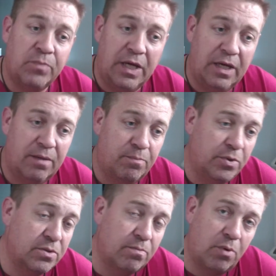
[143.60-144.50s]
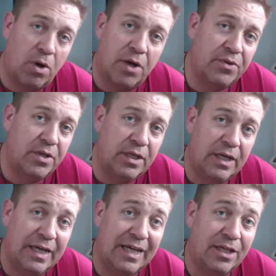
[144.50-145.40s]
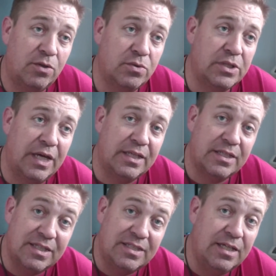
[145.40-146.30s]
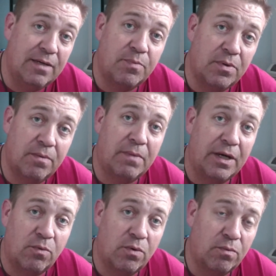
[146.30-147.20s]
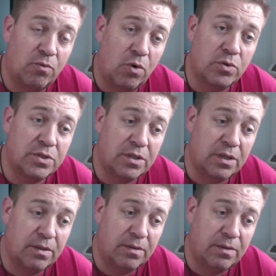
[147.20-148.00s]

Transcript: and put some broth in it, and I use that to dip my roast,